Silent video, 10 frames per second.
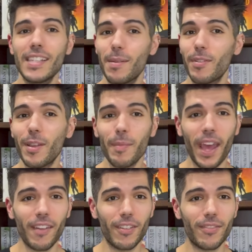Some of them
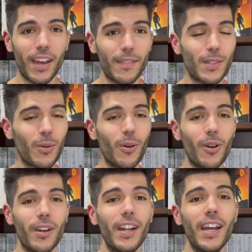have a five
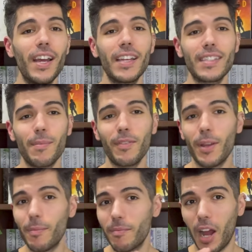score, some of
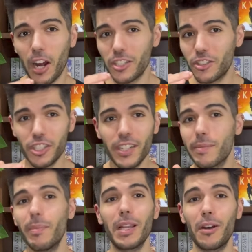them are
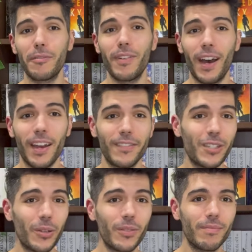just below five,
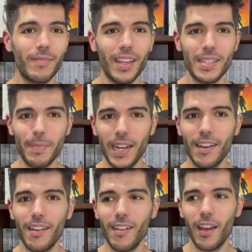so it's been